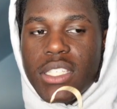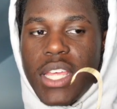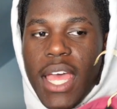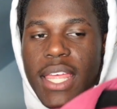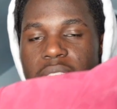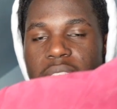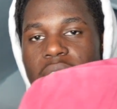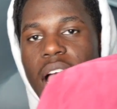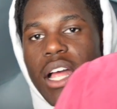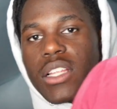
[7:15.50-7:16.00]
So I
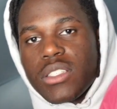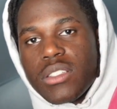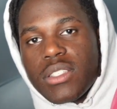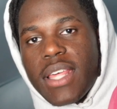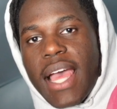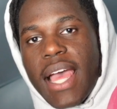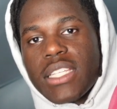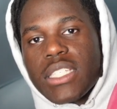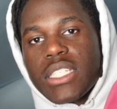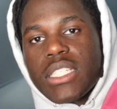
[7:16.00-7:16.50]
think I'll do
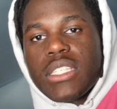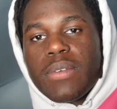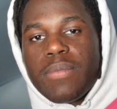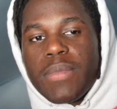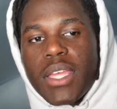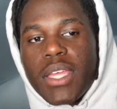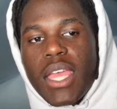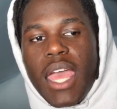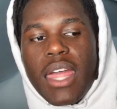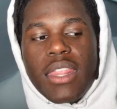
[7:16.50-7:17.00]
that just to
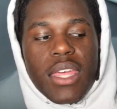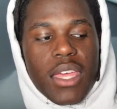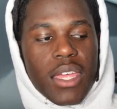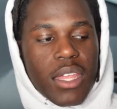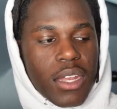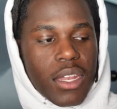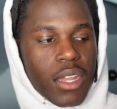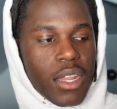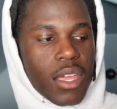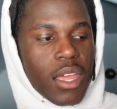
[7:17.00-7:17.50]
be. And
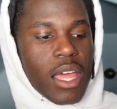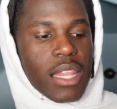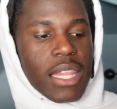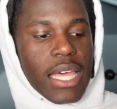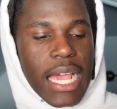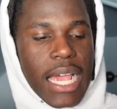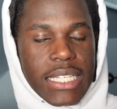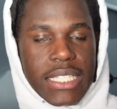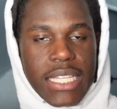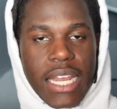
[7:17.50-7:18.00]
then,
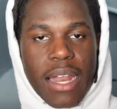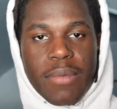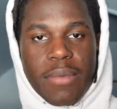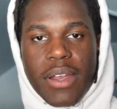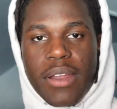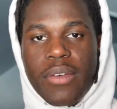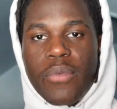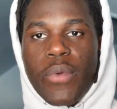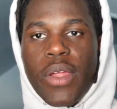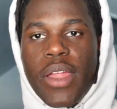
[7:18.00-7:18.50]
like I said, I'm
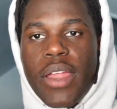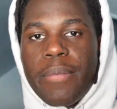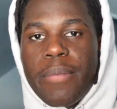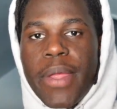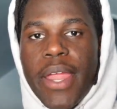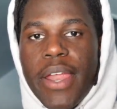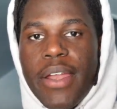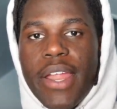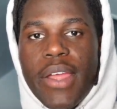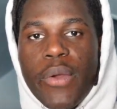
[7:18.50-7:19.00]
going to wear
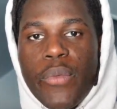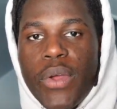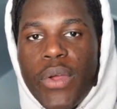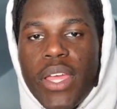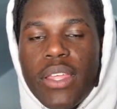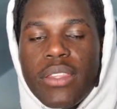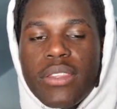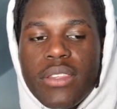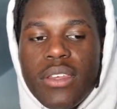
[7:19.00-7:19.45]
pair it with